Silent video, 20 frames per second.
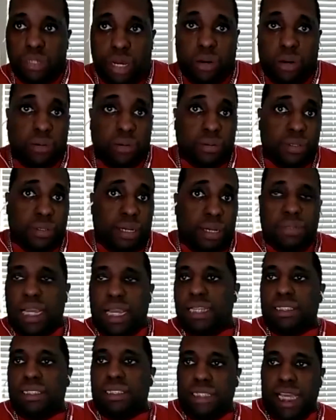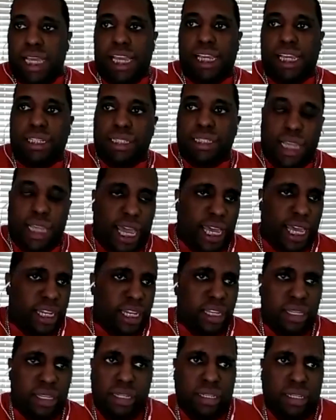you know i'm not saying
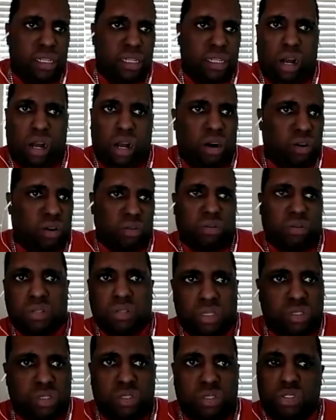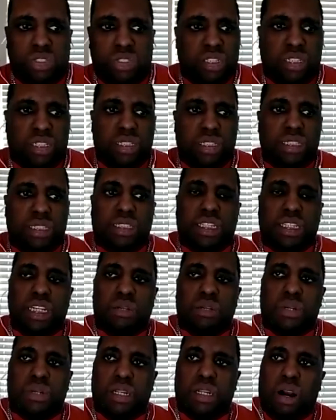that oh you shouldn't
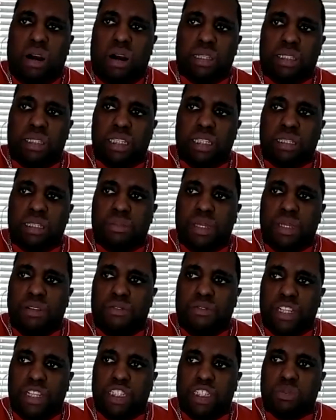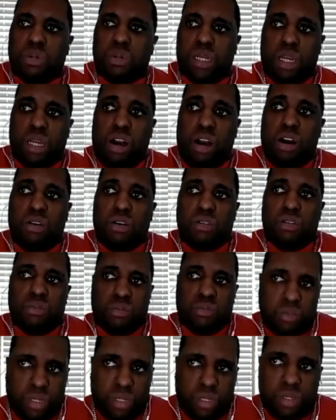deal with an autism individual at
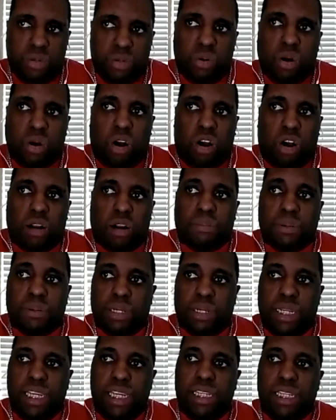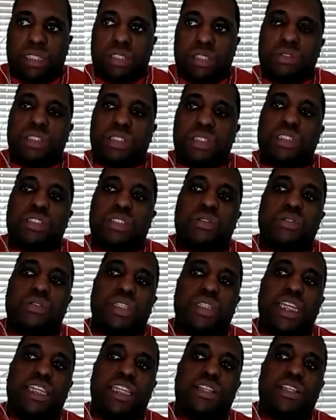all when you are police. You just
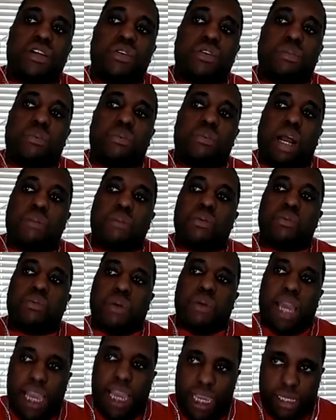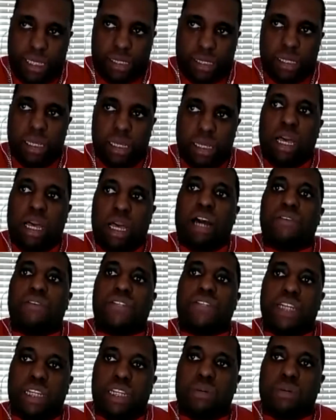know need to know the proper ways
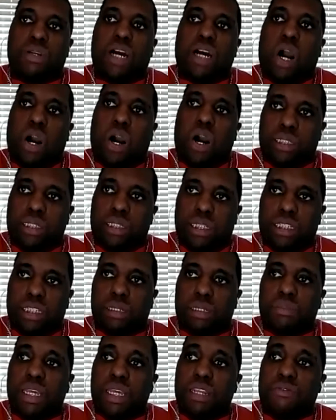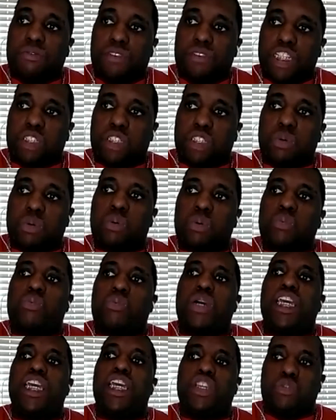of dealing with an autism individual
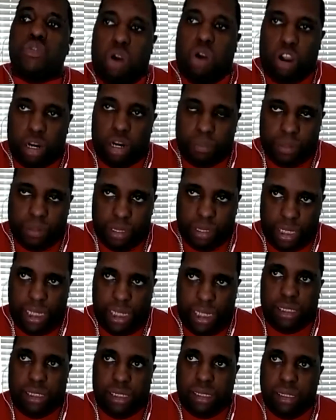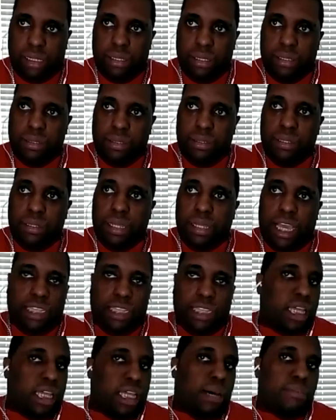when you are police. Mm-hmm.
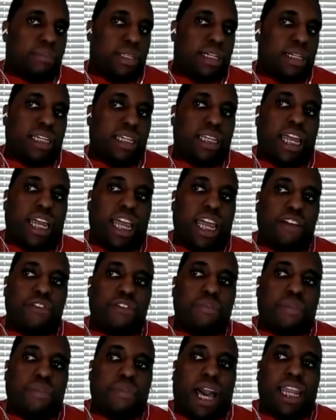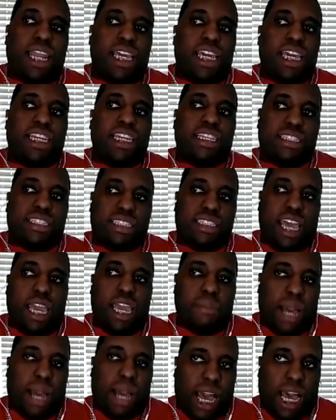And stop looking at everybody in the
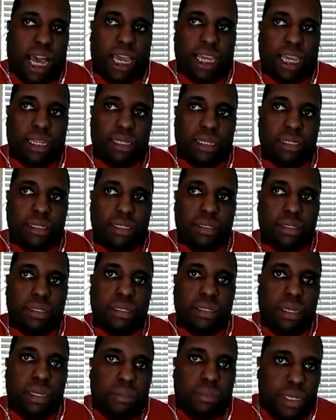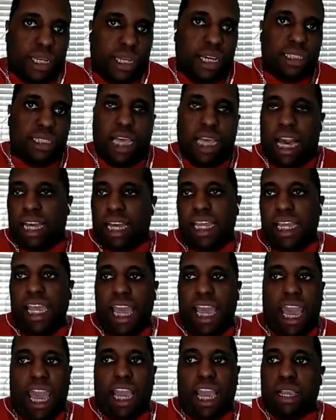same eye because how
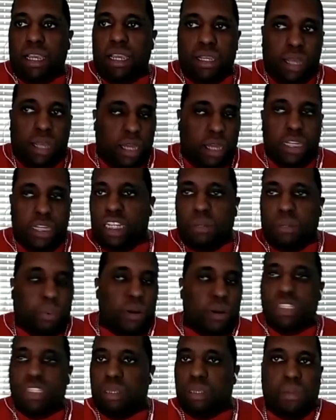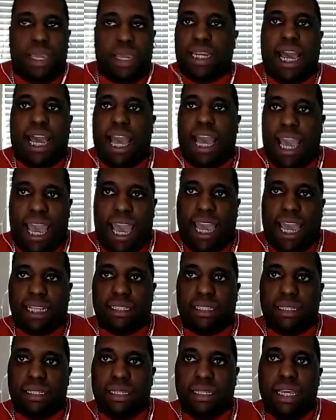they act, another person may not
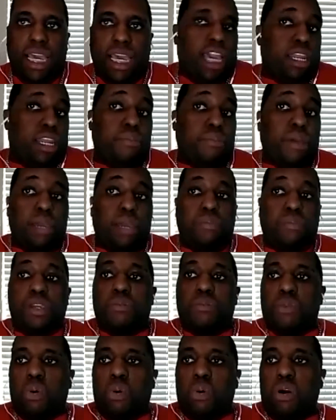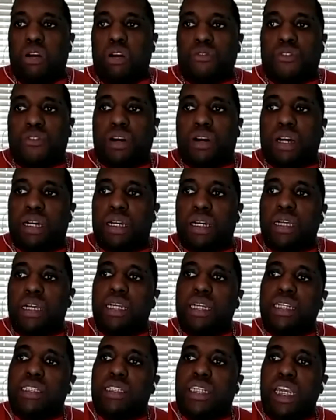act. And it may be more of a
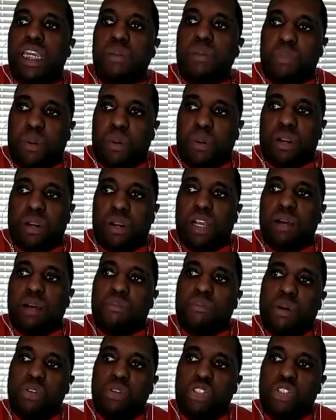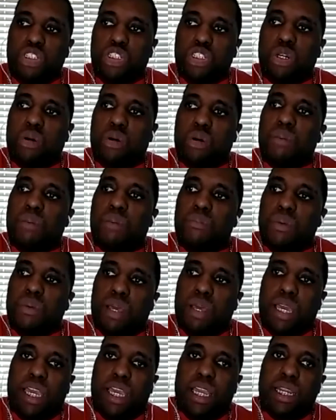deeper emotional and,
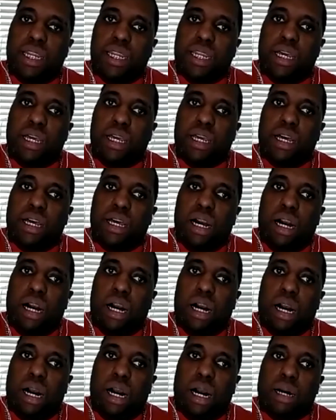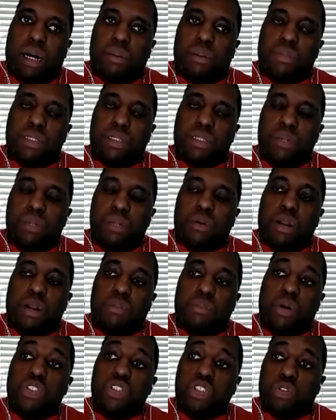and um, deeper
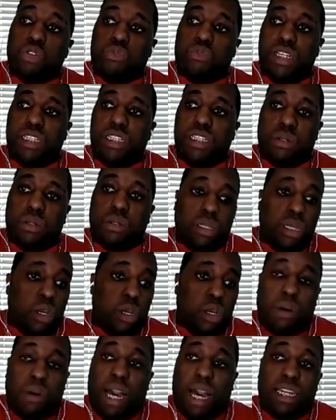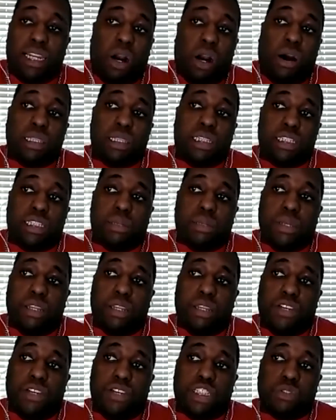emotional reason why the autism
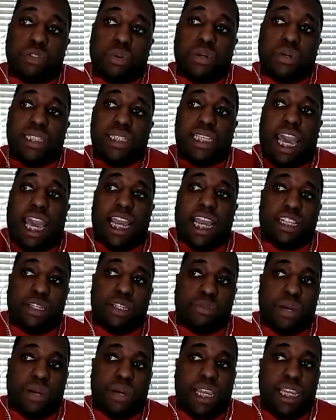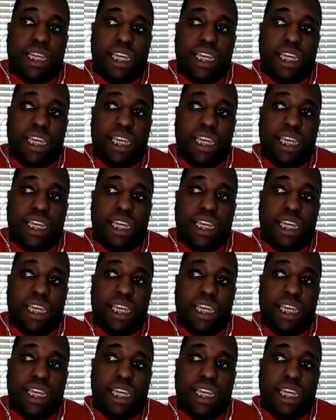individual is acting the